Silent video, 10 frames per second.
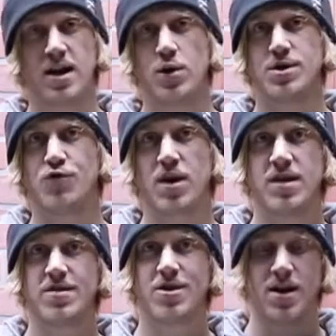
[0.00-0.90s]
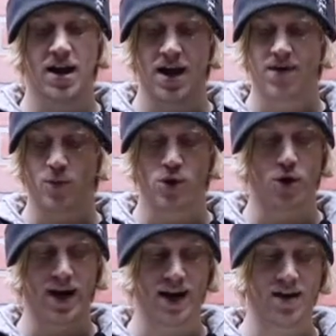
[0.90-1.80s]
and hit with the razor, and then we'll
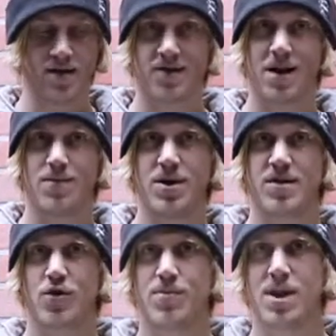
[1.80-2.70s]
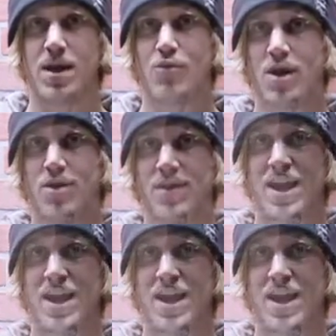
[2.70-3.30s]
go ahead and slop this grip tape right on the